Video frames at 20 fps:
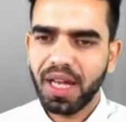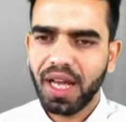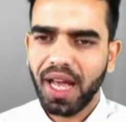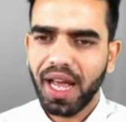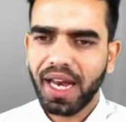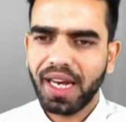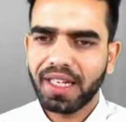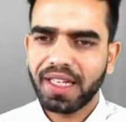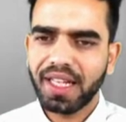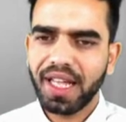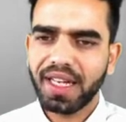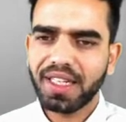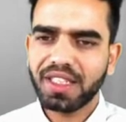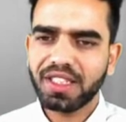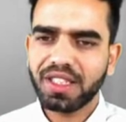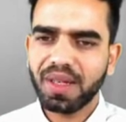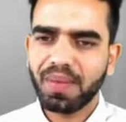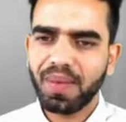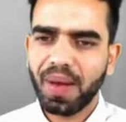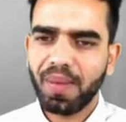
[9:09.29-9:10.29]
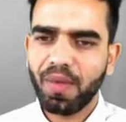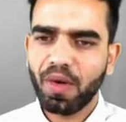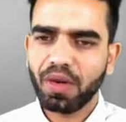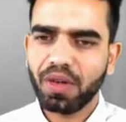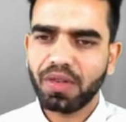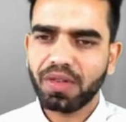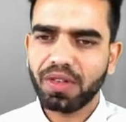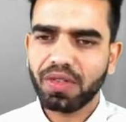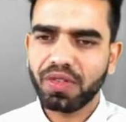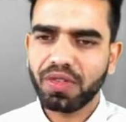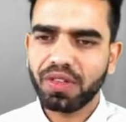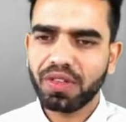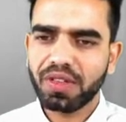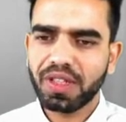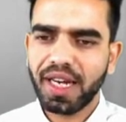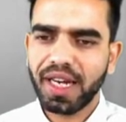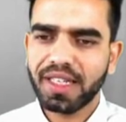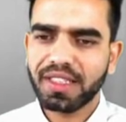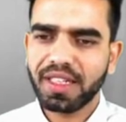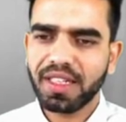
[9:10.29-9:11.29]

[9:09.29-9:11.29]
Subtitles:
and there is some amount of the food that is